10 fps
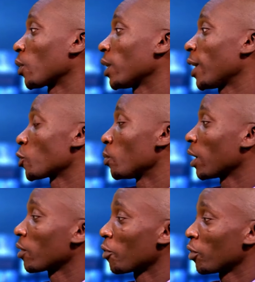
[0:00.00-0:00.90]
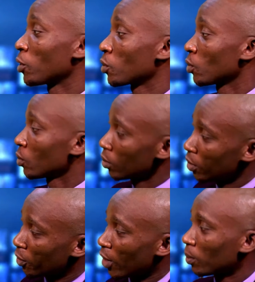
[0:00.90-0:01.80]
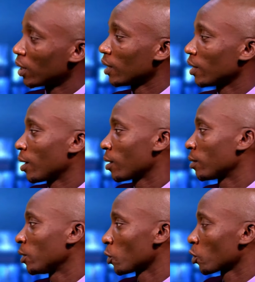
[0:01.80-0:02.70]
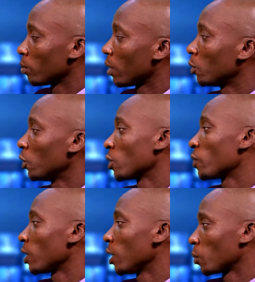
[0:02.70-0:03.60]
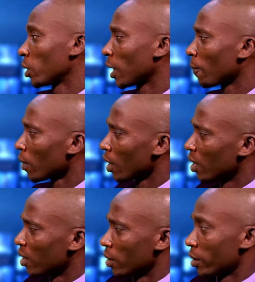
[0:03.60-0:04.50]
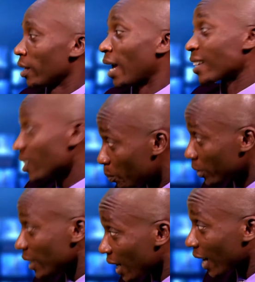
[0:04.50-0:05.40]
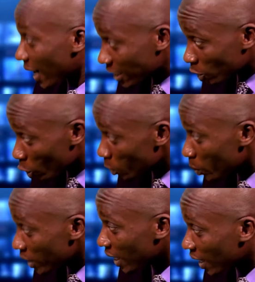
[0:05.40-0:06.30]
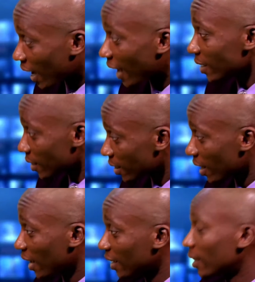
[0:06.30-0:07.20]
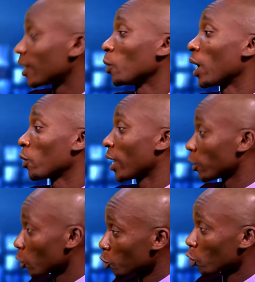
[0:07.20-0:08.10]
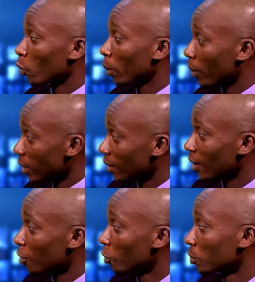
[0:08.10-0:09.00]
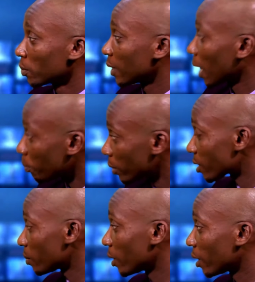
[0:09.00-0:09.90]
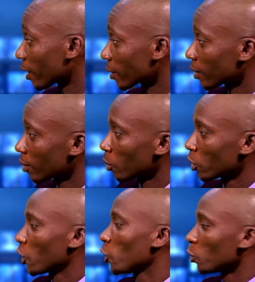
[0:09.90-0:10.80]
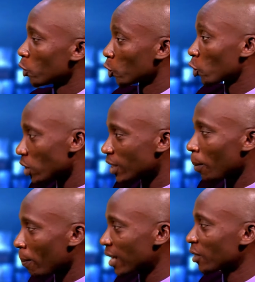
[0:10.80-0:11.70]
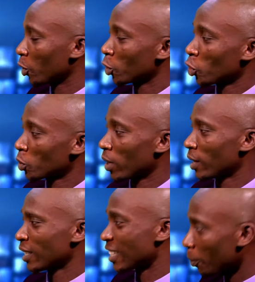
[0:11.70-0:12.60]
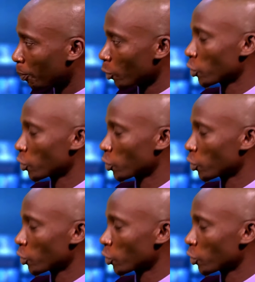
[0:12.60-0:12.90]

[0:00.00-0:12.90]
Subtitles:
Igodye to make reference to his family and some memories of his late mother, say as he be now, as he just be now, at anything where Igodye just talk, we pass in level, now beat him be the next thing. But you just imagine for your church mind, is it